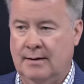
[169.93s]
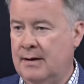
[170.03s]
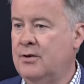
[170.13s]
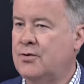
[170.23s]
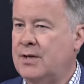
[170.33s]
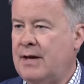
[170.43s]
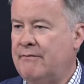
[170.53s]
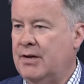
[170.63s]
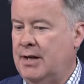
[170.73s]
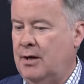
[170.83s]
And you see that
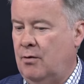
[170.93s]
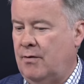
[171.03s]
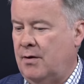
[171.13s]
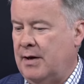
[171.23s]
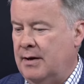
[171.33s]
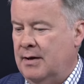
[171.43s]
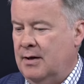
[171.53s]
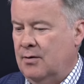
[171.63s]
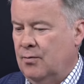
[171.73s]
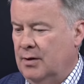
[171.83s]
video of all that
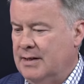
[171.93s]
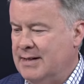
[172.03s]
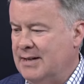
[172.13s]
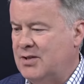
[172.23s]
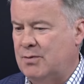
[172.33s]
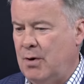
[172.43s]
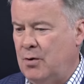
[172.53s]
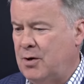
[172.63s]
really dense smoke,